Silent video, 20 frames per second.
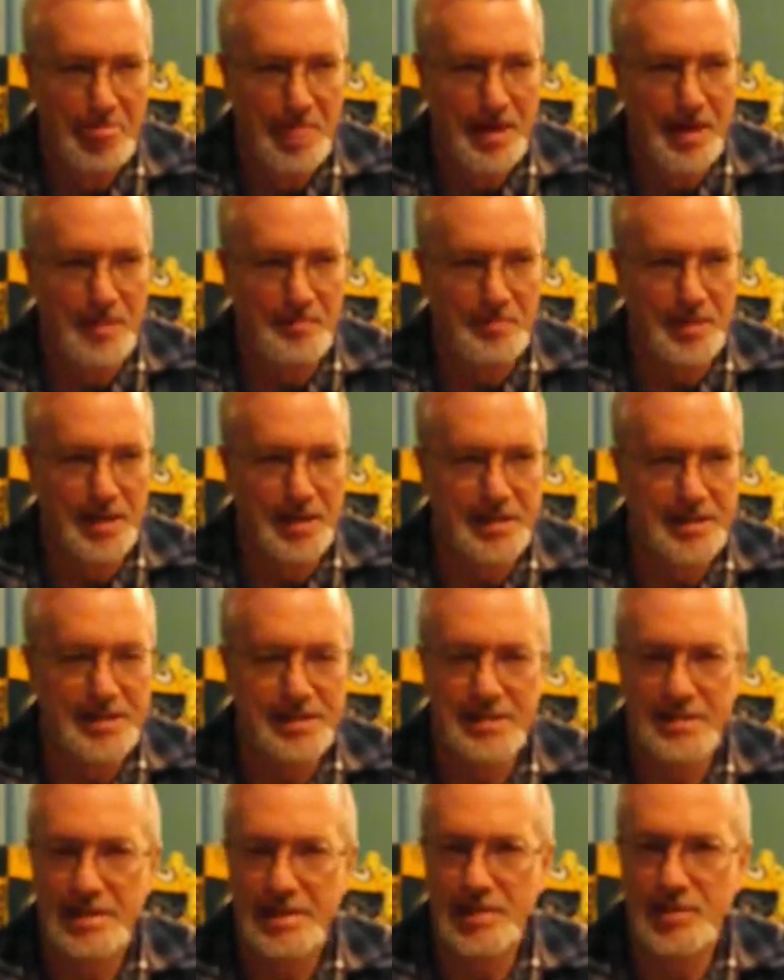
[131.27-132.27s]
I'm like,
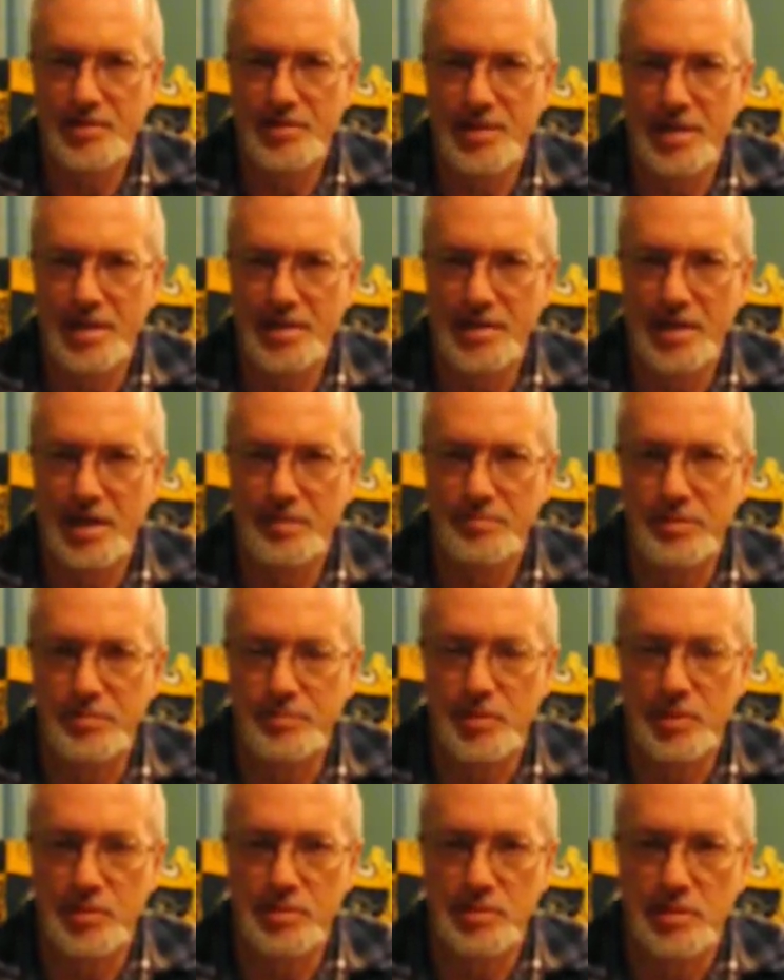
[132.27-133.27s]
how can that not be
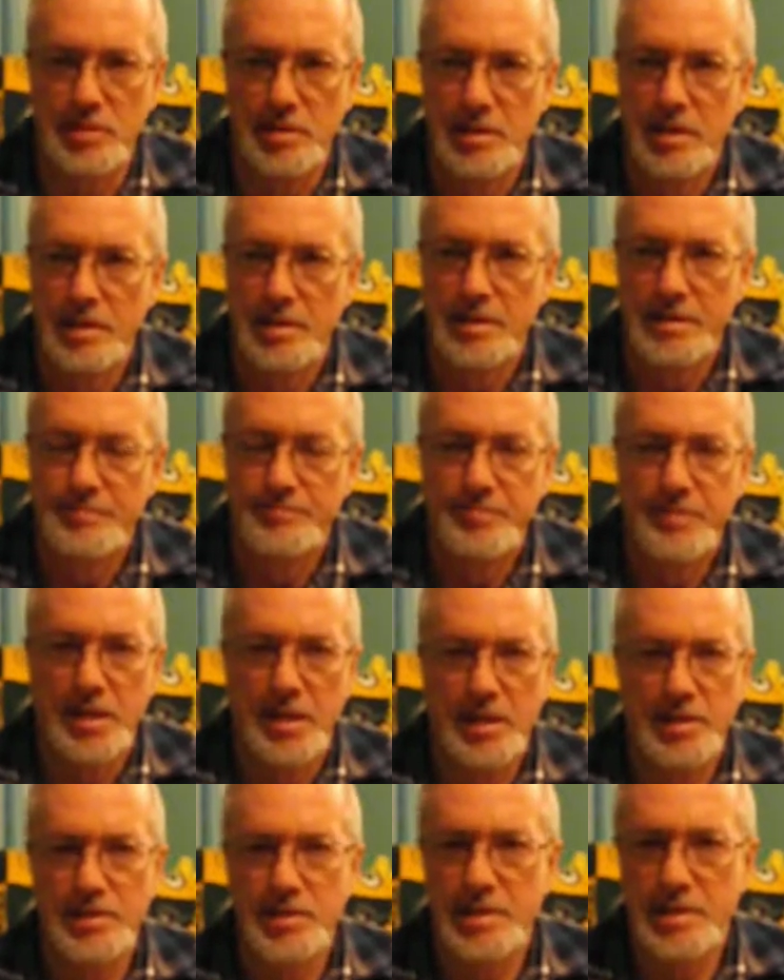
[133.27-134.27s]
personal?
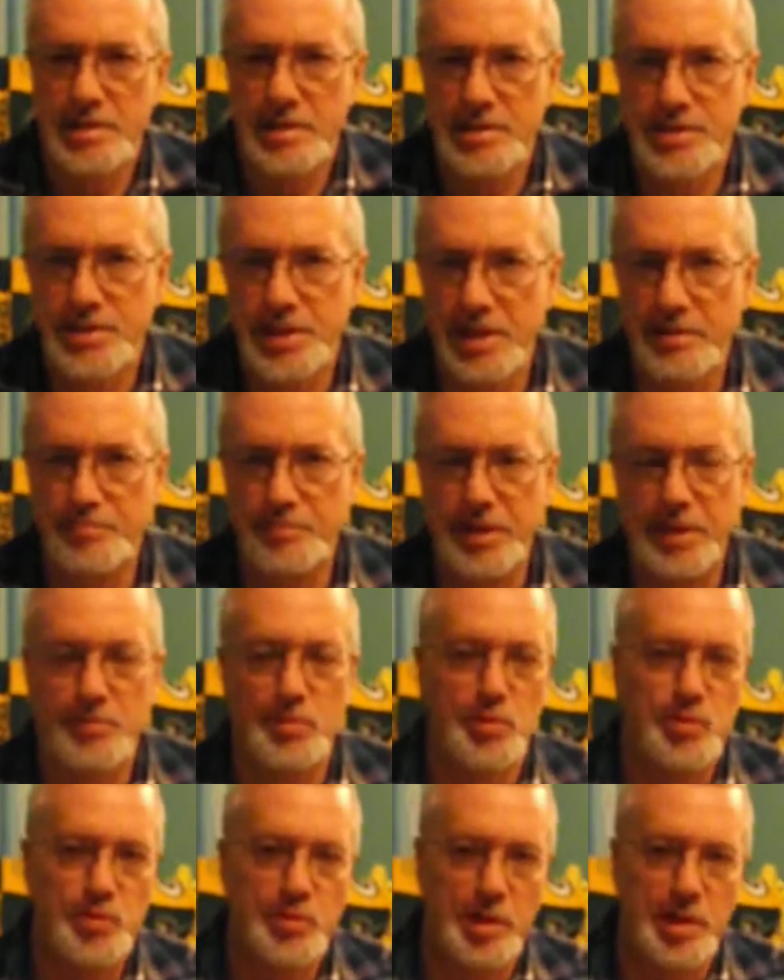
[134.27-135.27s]
And then the same
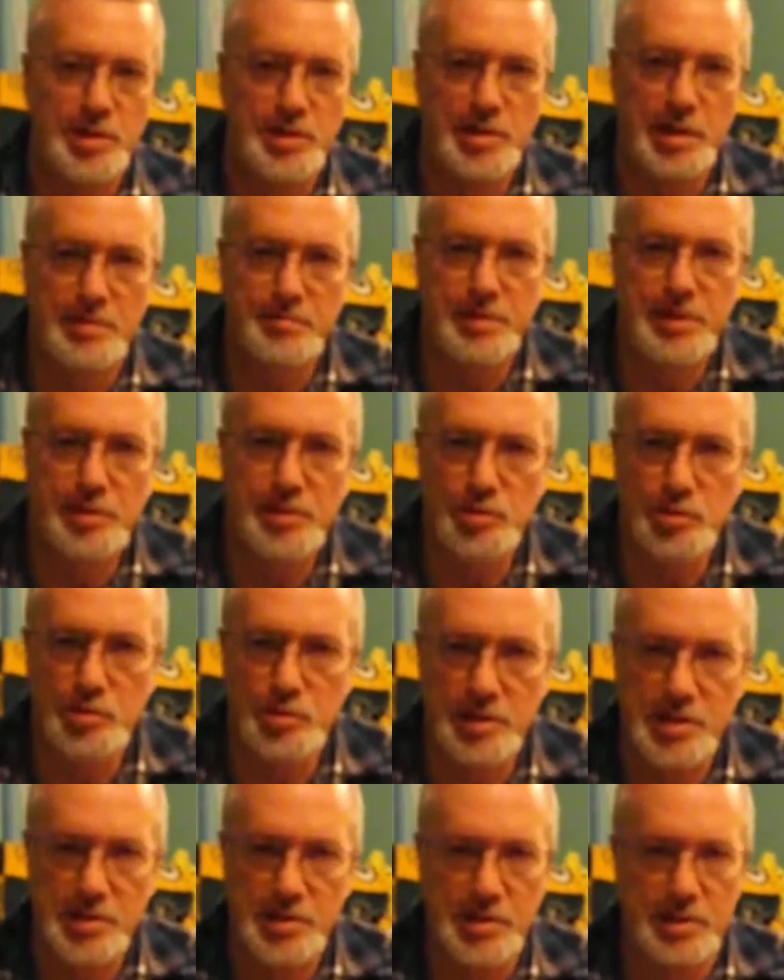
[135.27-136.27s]
people try to tell me they're
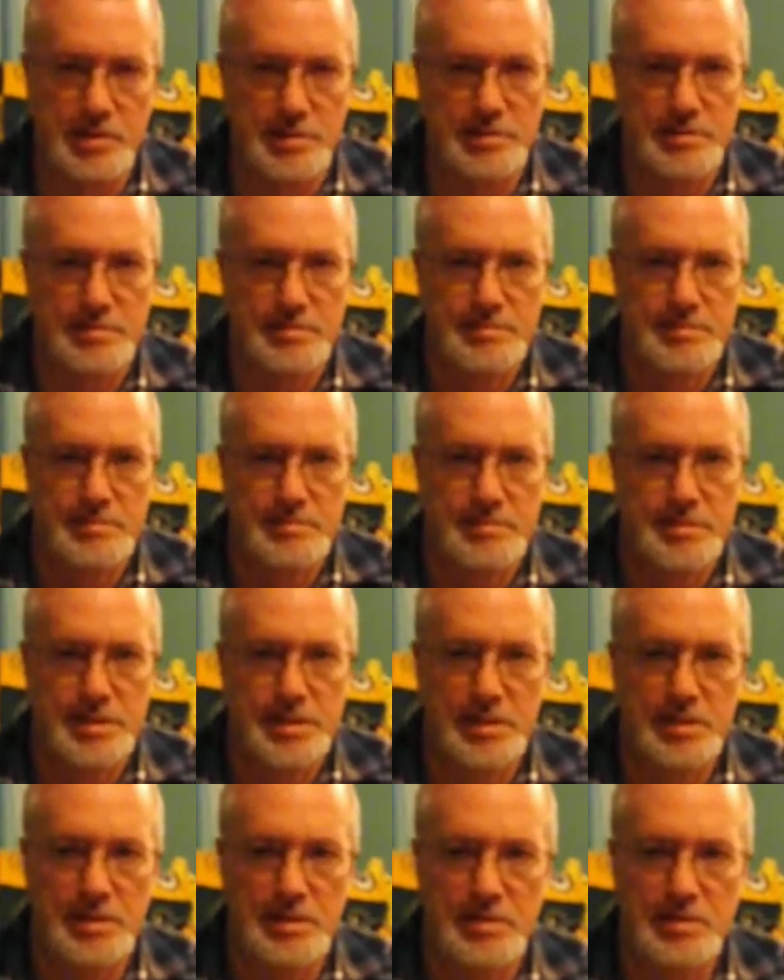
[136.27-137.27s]
Christian,
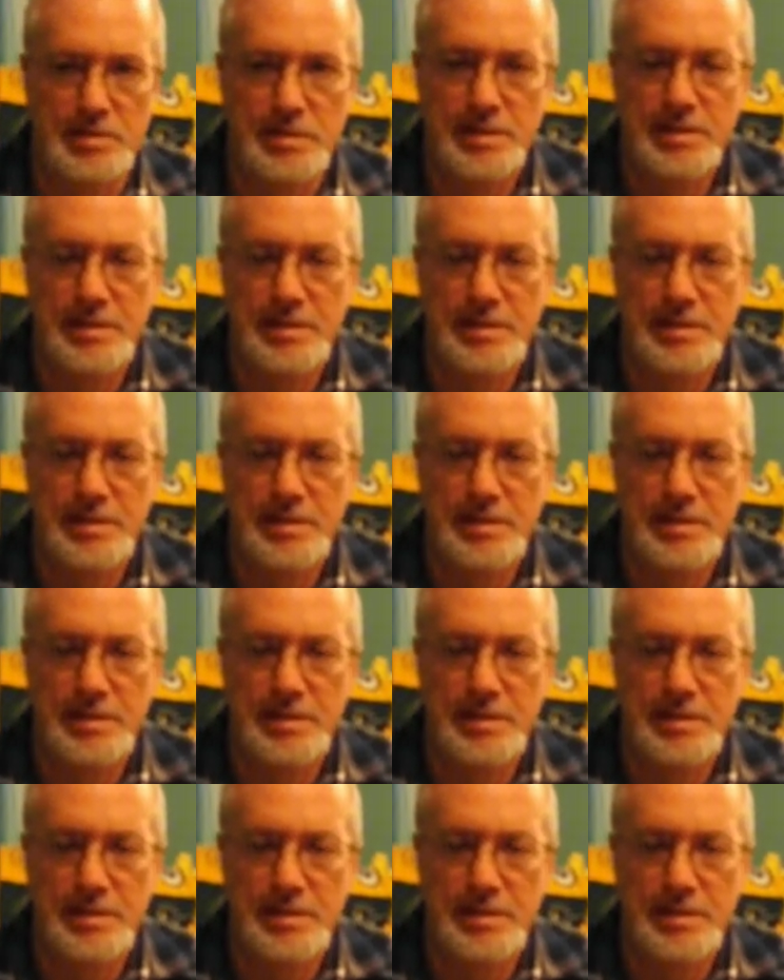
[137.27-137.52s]
you know.